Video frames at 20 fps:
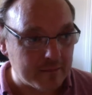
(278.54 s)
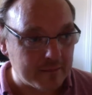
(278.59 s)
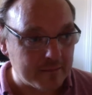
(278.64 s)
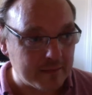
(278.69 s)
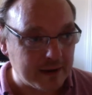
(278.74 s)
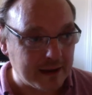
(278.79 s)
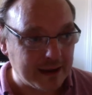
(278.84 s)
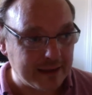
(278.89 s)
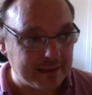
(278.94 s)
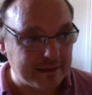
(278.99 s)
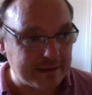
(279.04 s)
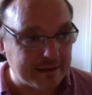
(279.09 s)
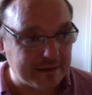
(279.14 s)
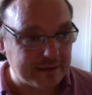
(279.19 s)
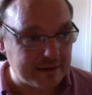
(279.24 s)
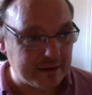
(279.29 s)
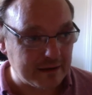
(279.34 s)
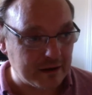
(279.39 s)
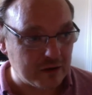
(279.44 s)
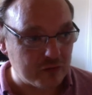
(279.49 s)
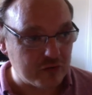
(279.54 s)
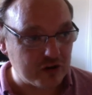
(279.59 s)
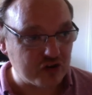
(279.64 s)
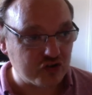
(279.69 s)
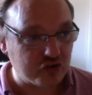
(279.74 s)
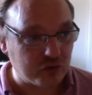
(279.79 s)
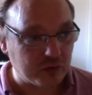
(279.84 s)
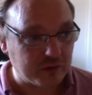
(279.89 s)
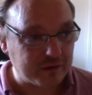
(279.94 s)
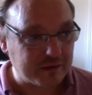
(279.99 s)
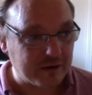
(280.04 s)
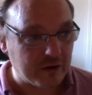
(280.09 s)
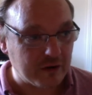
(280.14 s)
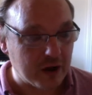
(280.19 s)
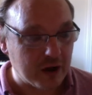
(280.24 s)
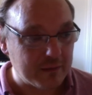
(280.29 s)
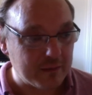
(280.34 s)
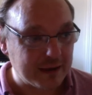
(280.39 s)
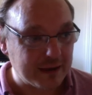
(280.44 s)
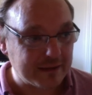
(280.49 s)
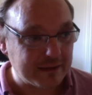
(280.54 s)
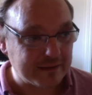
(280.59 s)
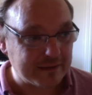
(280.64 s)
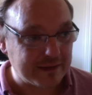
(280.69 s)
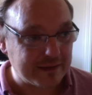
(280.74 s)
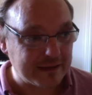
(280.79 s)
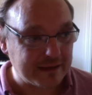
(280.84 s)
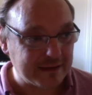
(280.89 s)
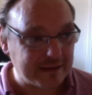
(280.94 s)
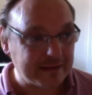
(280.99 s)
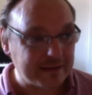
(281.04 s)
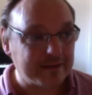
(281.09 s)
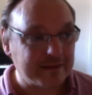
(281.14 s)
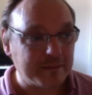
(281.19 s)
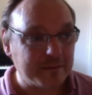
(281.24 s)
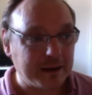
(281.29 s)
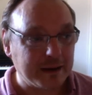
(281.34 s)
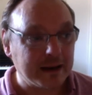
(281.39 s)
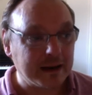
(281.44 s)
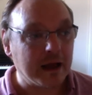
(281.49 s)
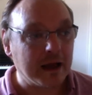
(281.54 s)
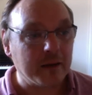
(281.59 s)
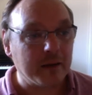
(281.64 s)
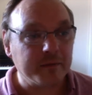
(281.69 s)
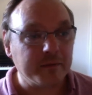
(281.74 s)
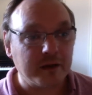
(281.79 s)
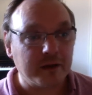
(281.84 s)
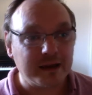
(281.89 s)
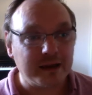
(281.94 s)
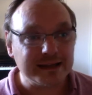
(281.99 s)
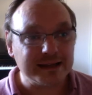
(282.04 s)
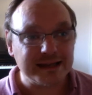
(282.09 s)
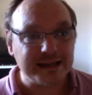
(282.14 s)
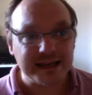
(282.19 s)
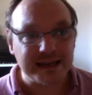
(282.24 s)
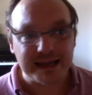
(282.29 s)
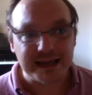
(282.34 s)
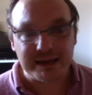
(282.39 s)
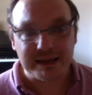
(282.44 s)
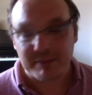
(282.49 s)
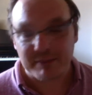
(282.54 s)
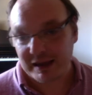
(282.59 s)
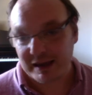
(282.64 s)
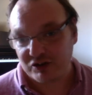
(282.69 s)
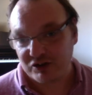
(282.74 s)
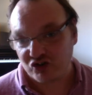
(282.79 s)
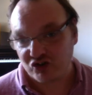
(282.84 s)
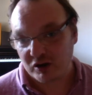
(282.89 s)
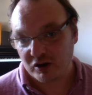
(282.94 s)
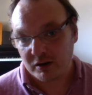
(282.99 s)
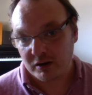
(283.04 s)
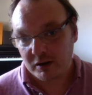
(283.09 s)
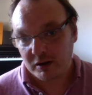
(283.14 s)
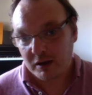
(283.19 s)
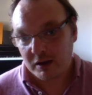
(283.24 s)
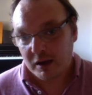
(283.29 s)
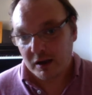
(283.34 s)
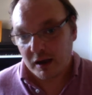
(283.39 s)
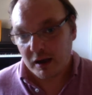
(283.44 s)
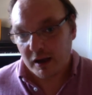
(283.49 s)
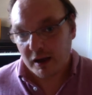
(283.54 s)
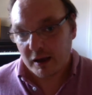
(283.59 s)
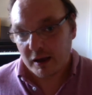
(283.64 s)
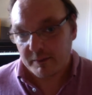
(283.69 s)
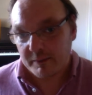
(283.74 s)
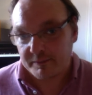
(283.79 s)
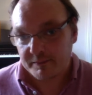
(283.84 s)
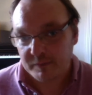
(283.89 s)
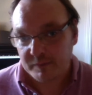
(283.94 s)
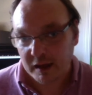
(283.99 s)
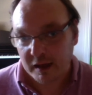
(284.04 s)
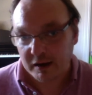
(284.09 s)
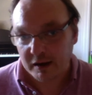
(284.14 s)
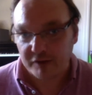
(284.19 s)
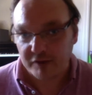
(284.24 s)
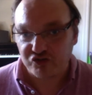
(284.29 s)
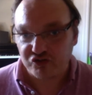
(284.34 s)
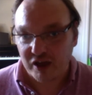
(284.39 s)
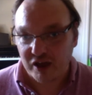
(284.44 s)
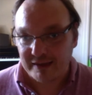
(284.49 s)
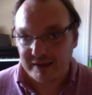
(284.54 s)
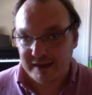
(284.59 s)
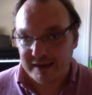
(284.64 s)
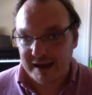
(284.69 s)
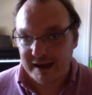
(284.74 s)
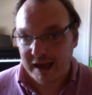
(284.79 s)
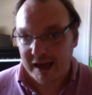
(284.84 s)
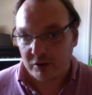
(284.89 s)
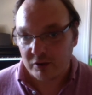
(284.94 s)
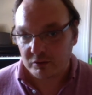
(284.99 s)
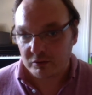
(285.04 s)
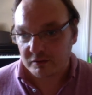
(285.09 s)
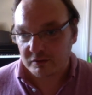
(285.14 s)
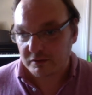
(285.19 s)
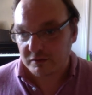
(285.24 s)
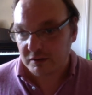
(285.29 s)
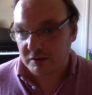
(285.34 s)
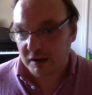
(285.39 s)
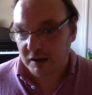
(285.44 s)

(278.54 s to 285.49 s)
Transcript: In the original stereo mix, they didn't speed it up, so it's in E major. And I've checked that out